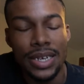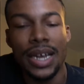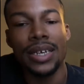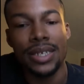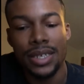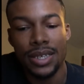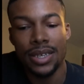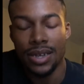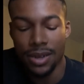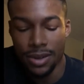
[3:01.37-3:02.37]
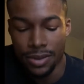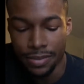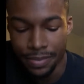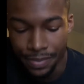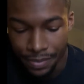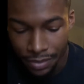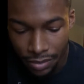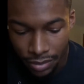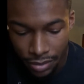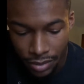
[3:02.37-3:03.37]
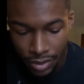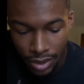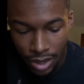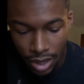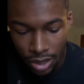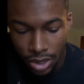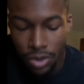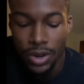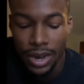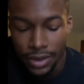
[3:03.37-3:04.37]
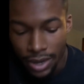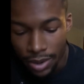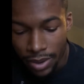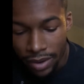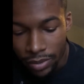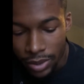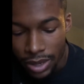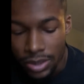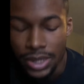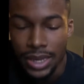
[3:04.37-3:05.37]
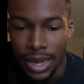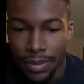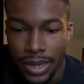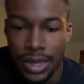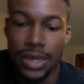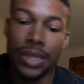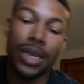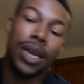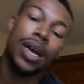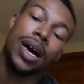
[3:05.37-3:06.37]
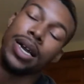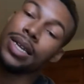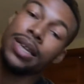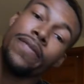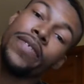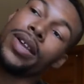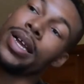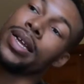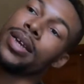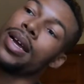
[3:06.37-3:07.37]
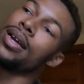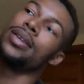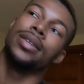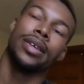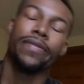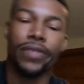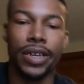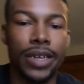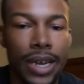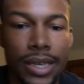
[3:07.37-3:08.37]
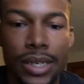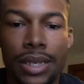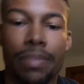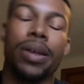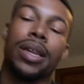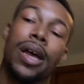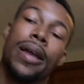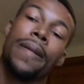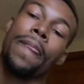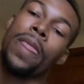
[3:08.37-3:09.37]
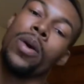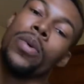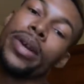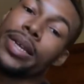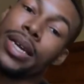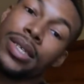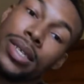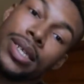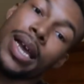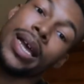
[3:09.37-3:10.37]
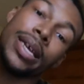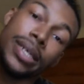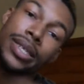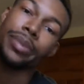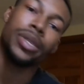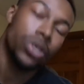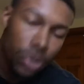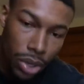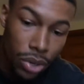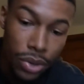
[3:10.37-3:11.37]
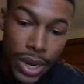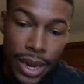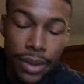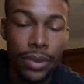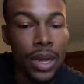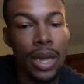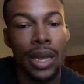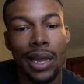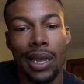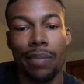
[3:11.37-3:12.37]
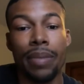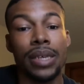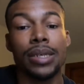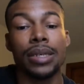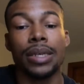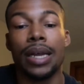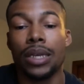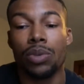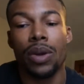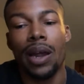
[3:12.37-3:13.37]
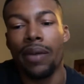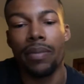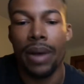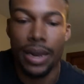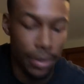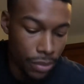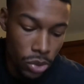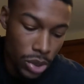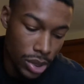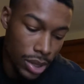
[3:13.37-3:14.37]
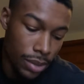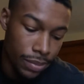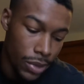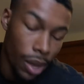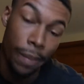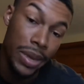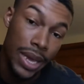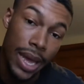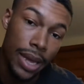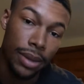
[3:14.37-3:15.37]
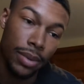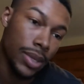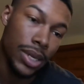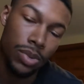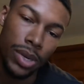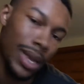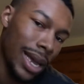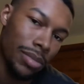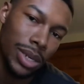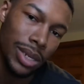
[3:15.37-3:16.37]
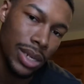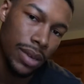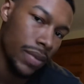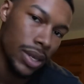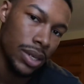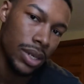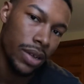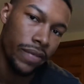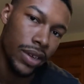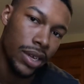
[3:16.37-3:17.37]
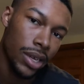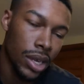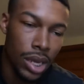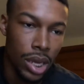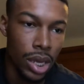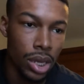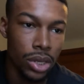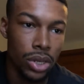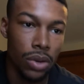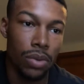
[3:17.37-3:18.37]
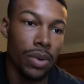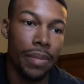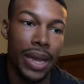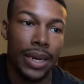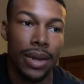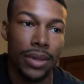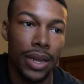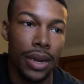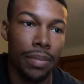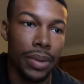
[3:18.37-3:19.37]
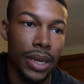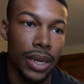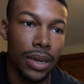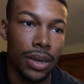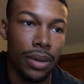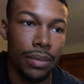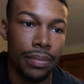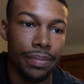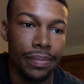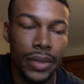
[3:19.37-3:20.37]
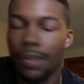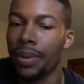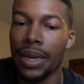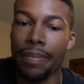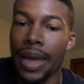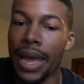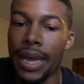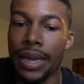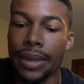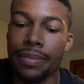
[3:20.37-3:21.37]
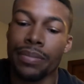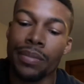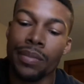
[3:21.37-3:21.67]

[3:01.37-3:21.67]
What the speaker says: desk to go down there where everyone else is at, because underneath of not underneath of the desk, but like where the desk is at, it's steps that you can go down, and basically that's where everybody mostly be at, because that's where the games and the TVs and stuff at. So went back down there, played Madden.